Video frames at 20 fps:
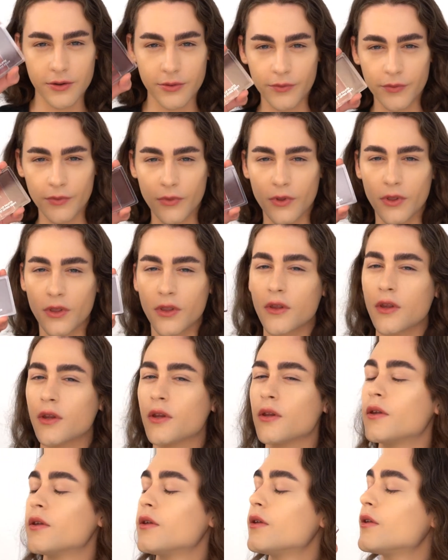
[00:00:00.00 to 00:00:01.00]
in the palm of
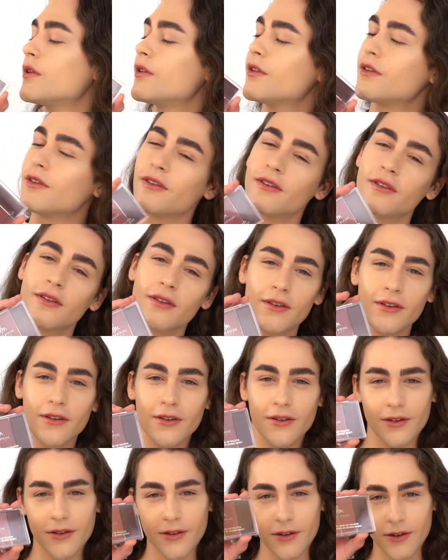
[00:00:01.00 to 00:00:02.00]
your hand,
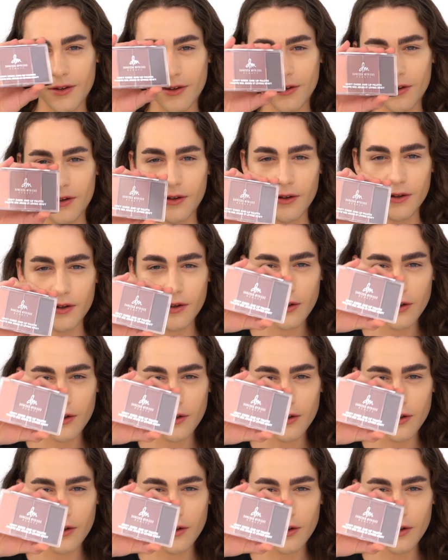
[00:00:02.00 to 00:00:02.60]
introducing